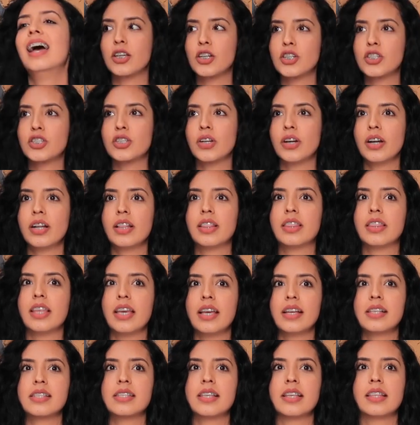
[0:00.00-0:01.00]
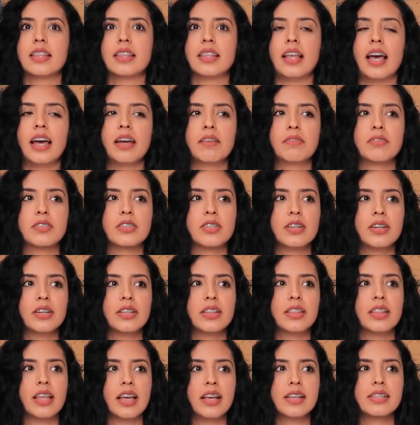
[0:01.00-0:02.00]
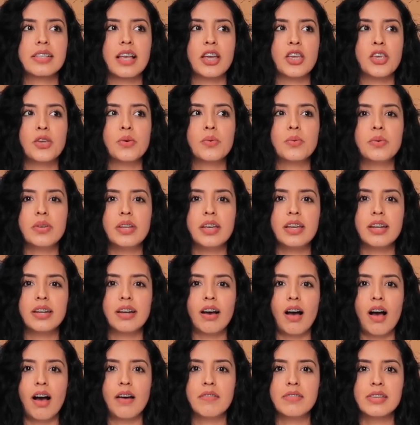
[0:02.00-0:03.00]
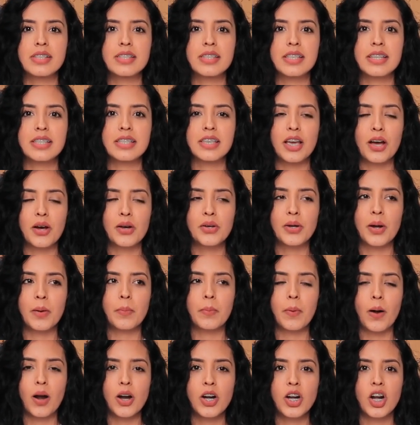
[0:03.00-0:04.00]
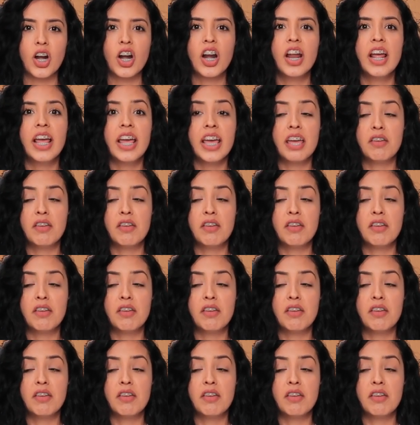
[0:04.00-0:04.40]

There's certain things in life or certain things that you need to obviously tell your partner.